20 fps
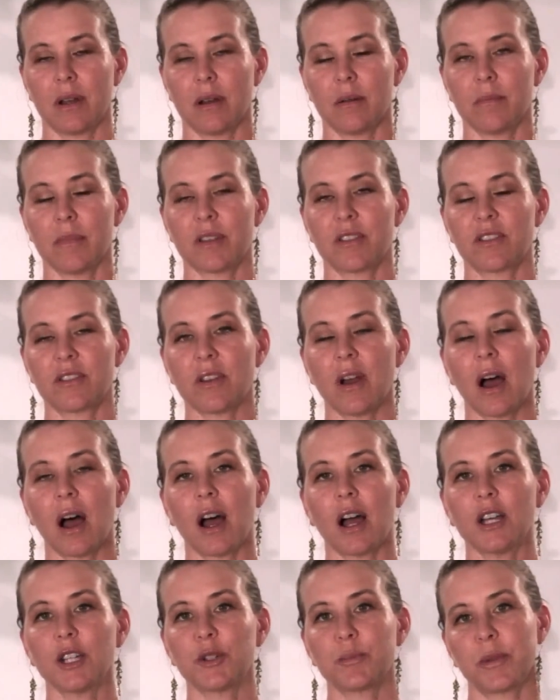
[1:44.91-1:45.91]

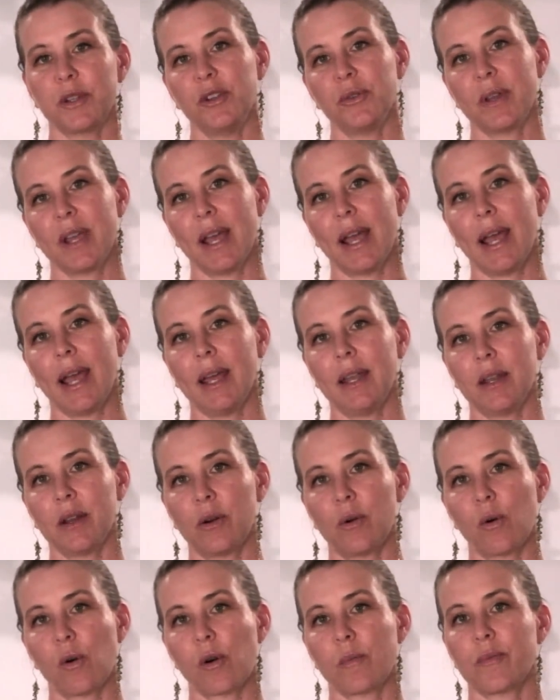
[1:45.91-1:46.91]
massage, but you can
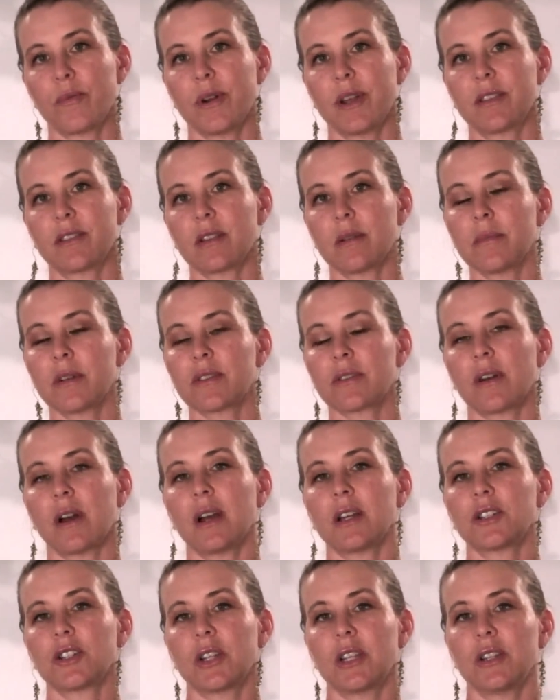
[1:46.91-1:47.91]
incorporate some
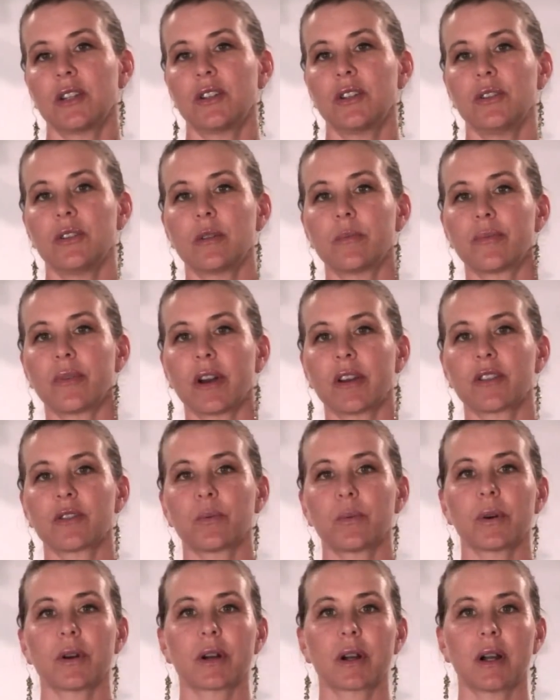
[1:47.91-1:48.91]
massage into the breast
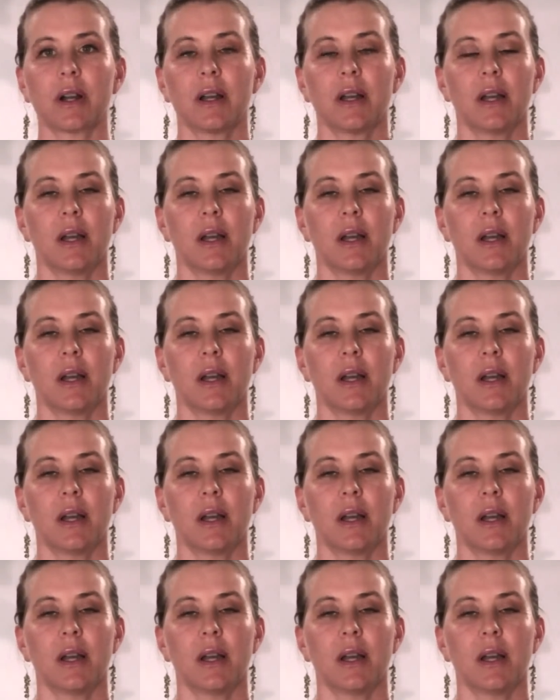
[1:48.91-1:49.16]
work.